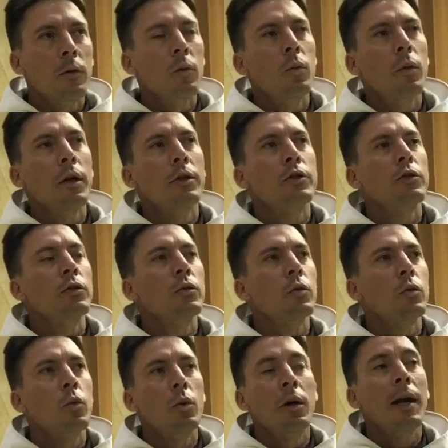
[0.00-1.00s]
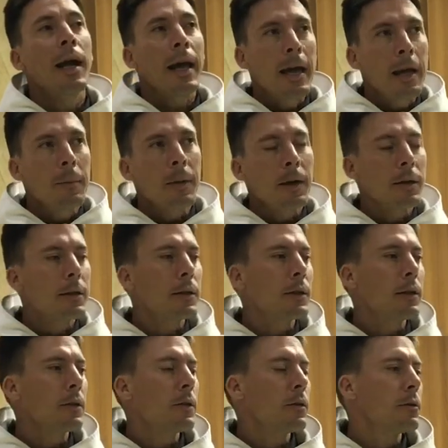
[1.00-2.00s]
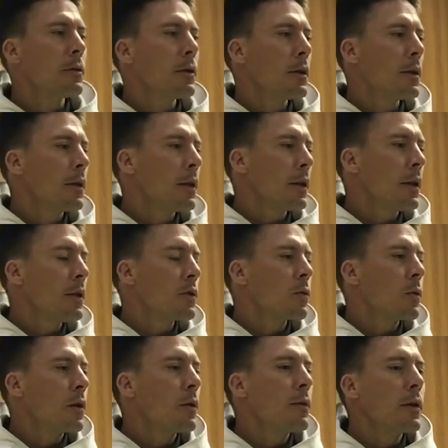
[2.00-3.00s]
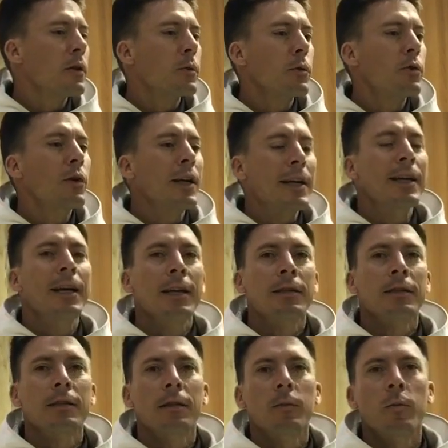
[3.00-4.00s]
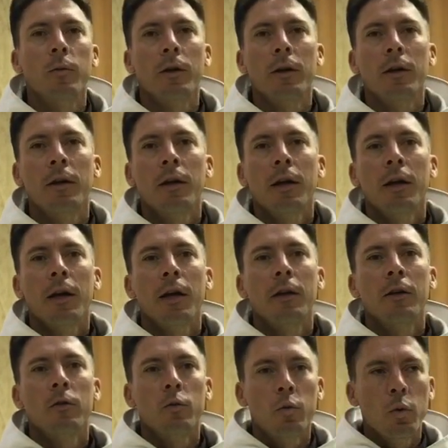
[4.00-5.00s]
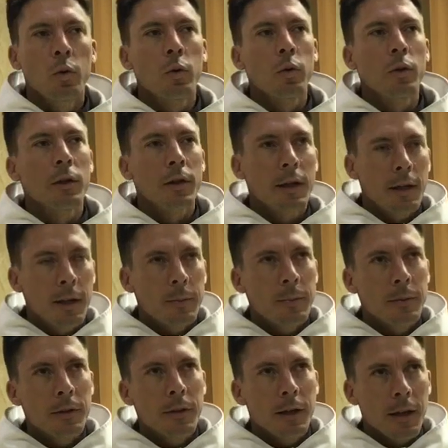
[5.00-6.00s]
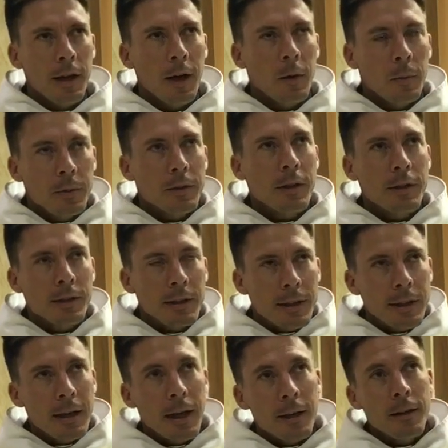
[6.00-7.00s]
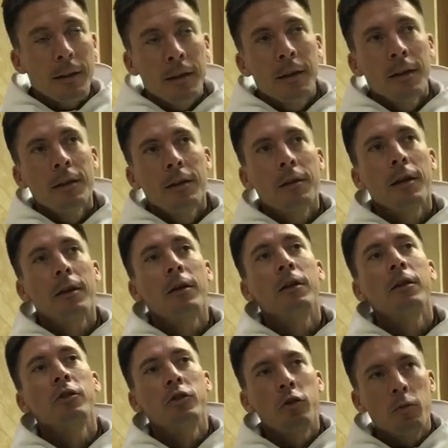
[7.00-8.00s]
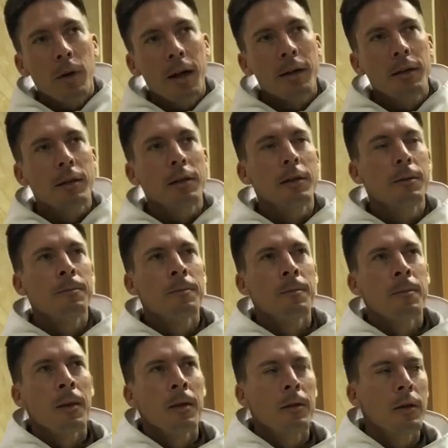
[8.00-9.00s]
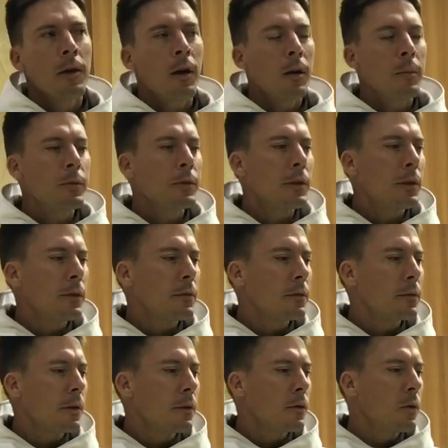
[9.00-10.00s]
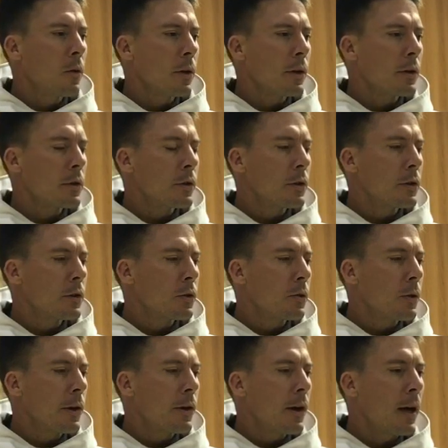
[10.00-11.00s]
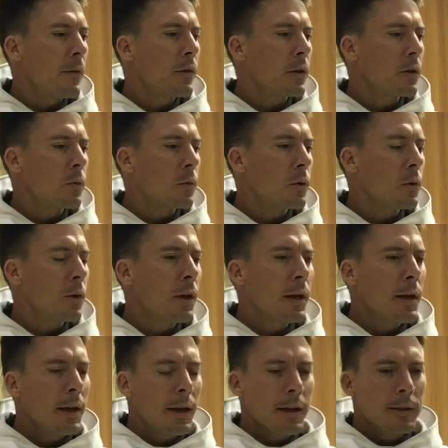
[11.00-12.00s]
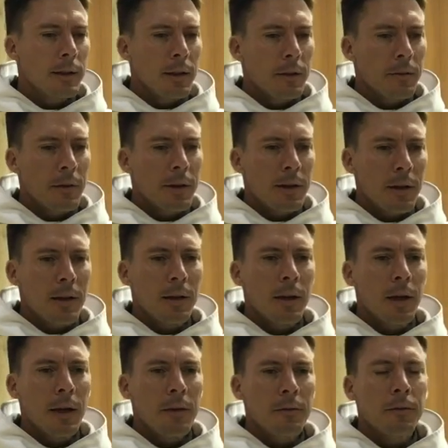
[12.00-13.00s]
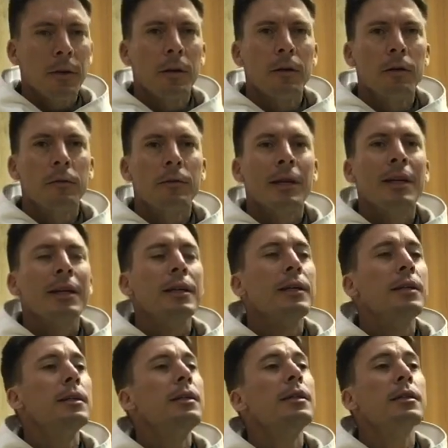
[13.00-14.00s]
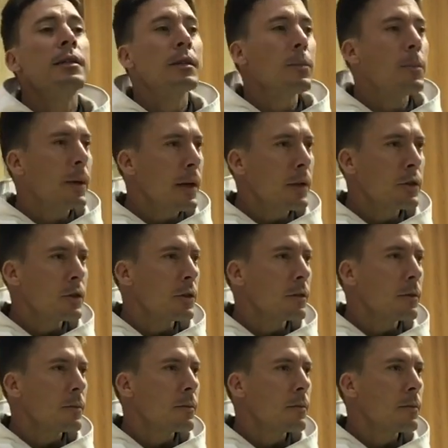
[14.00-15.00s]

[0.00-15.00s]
for which we're aiming you know each one of us we're trying to get somewhere and a rule keeps helps us to get there directly the opposite of, of going straight or having a rule is living a life of dissipation